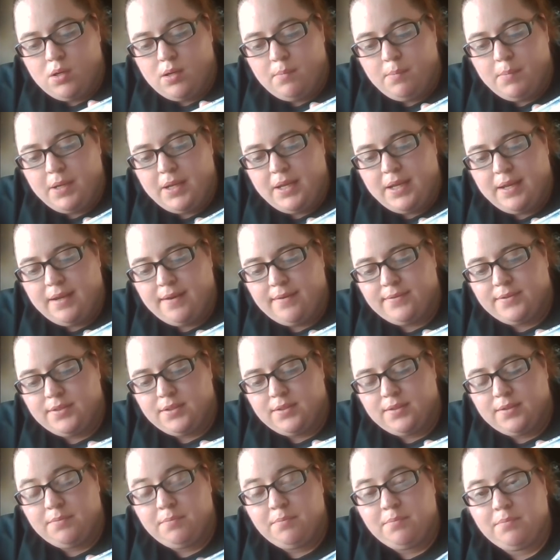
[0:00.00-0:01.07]
I might have
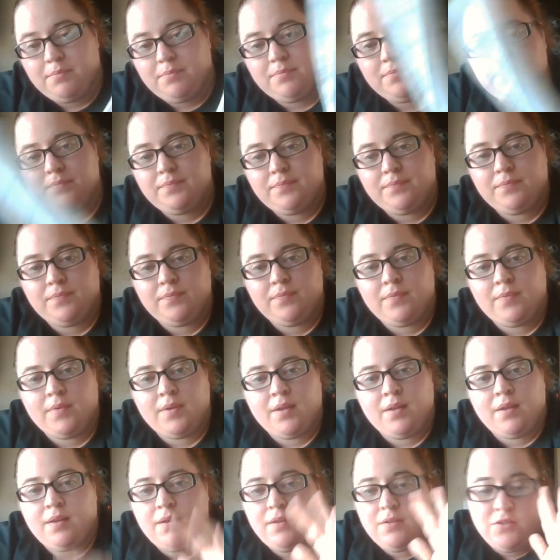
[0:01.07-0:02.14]
to
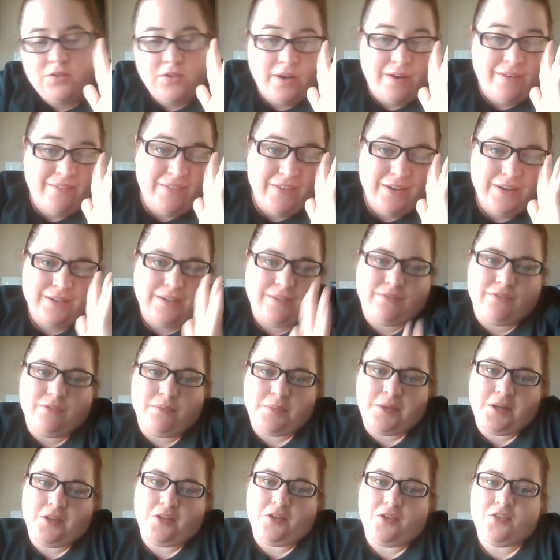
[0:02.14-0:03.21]
try to find it from
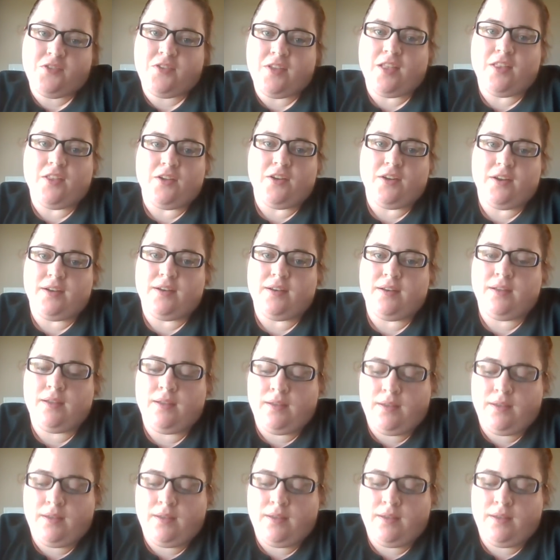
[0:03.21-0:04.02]
another seller and